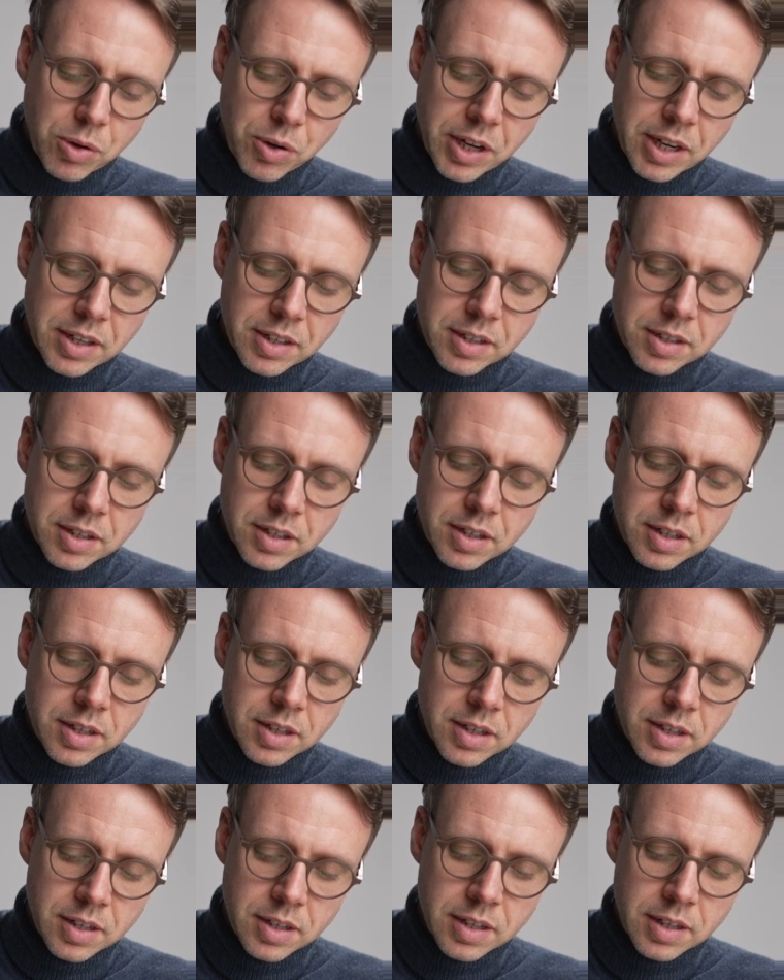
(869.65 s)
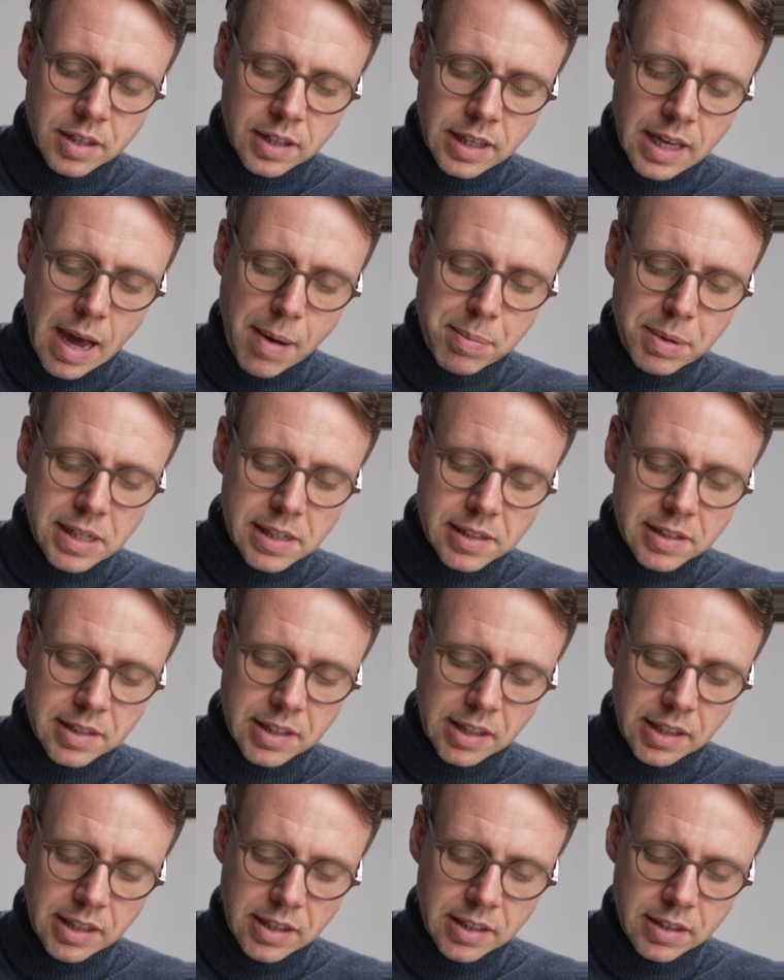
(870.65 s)
and capital
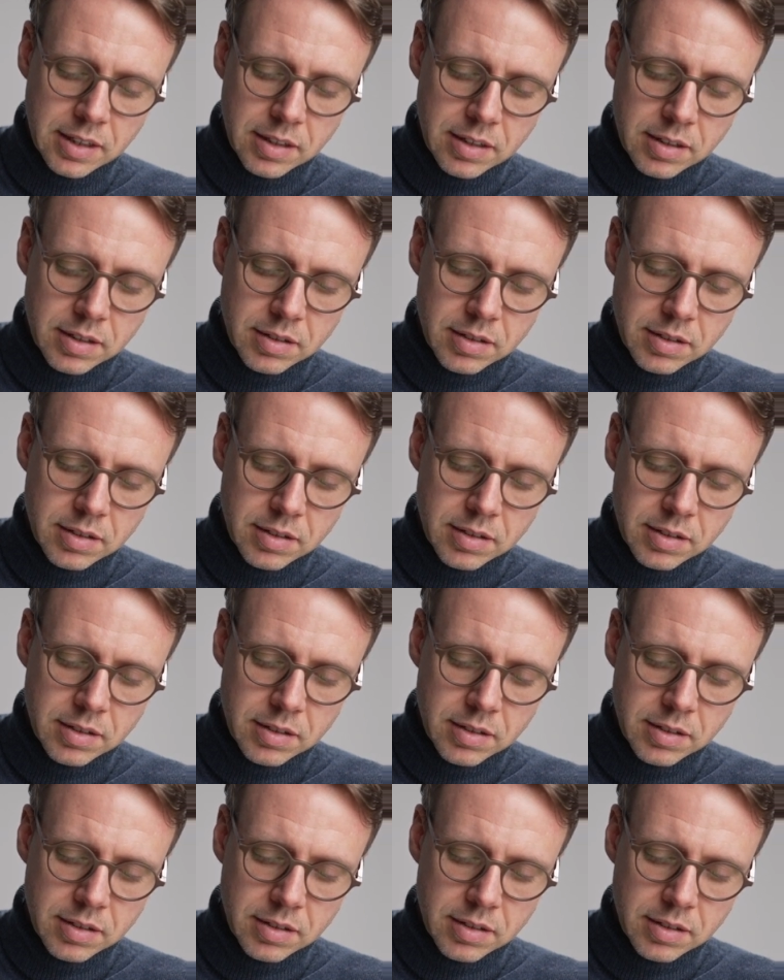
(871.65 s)
T,